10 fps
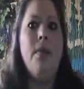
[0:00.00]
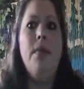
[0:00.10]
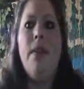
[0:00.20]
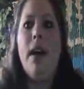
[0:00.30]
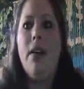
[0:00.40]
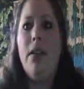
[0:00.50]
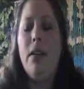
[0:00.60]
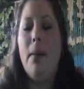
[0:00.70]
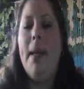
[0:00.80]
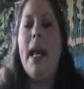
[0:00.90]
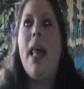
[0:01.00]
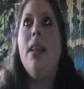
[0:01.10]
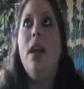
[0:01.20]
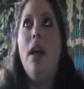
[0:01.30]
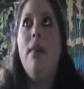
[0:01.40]
value, I mean, I
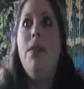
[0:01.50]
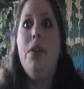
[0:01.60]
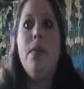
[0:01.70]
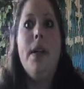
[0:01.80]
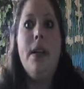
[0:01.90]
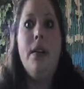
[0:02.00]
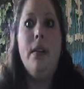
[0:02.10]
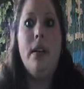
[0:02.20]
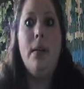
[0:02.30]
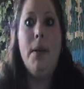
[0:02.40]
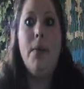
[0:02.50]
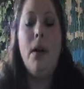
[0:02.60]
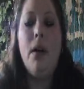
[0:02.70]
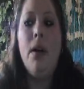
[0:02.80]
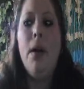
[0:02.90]
love jewelry, don't get me
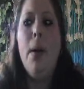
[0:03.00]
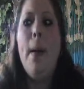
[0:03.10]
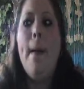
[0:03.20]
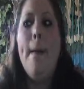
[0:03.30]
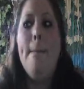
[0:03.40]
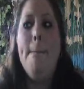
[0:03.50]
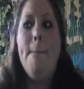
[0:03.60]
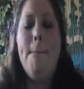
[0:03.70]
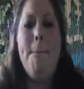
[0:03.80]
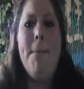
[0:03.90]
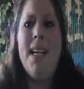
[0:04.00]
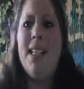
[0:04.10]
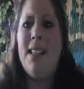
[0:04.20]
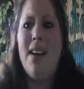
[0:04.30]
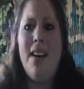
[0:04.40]
wrong, but
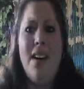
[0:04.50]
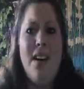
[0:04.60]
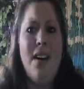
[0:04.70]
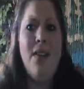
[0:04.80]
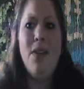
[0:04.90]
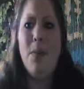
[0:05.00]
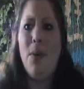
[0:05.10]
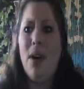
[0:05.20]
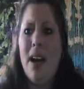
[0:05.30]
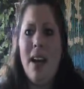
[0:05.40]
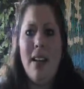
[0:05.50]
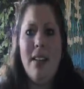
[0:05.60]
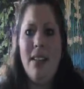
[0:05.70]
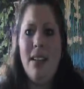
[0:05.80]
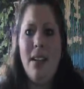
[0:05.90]
it's
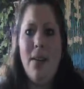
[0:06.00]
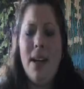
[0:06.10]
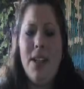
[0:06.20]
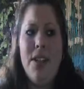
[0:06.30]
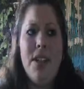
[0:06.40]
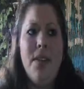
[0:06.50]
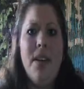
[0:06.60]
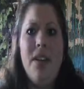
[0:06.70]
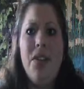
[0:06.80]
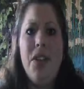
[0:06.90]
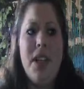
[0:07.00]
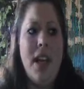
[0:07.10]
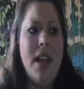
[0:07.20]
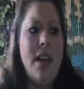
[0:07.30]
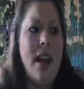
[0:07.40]
overpriced, you know. I just don't
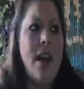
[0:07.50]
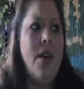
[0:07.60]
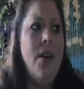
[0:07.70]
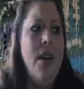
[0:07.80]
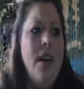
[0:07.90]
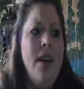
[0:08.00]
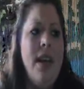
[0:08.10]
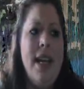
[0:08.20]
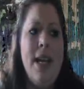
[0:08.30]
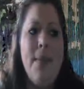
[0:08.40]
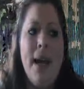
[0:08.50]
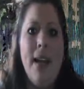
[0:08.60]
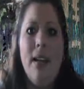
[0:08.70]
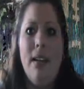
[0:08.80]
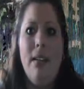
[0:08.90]
understand how
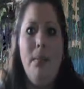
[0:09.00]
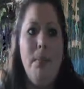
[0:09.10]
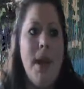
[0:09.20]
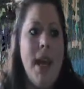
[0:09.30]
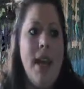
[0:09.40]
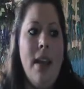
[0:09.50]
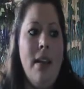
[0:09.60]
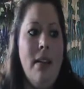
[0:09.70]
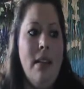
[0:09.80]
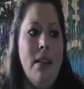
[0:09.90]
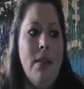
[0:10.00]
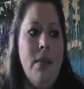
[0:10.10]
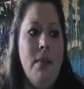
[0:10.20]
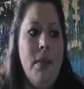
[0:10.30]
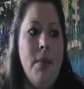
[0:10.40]
anybody could pay, you know,
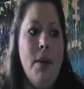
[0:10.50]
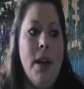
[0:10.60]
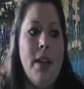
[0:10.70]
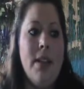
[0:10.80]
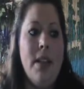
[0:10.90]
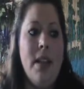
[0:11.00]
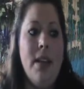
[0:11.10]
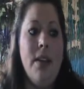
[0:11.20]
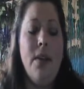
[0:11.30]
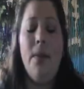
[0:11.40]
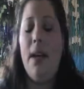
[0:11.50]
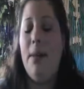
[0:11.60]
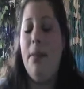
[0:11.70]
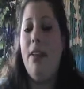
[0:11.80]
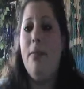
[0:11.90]
the price that they do.
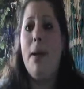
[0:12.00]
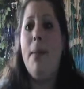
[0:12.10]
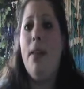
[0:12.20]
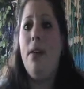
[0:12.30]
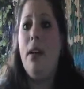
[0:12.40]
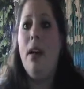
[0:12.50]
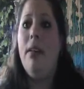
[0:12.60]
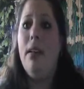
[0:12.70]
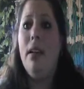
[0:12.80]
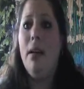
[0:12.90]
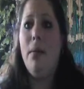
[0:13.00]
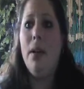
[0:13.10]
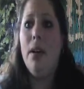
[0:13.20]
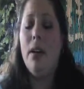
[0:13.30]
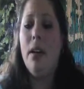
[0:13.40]
And if my mother-in-law did not
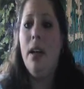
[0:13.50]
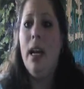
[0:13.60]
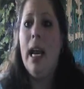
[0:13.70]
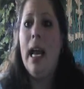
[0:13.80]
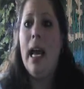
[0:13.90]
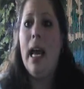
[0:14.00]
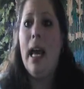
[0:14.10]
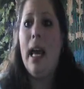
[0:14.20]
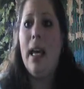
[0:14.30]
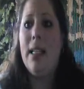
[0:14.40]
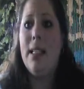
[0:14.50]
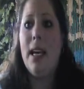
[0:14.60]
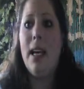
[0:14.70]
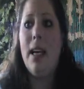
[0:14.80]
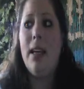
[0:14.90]
work at
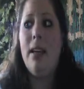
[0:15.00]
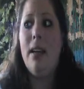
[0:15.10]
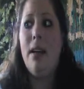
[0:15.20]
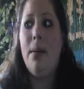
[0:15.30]
a